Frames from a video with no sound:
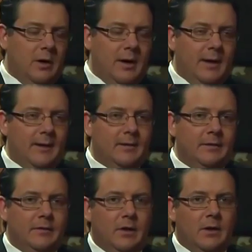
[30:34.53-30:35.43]
and
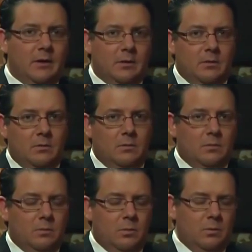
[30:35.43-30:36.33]
I
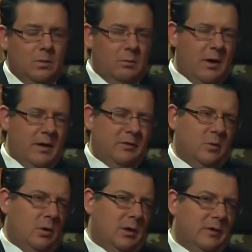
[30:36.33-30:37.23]
want to ask you one
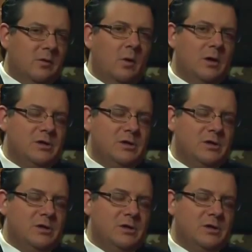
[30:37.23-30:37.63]
last question.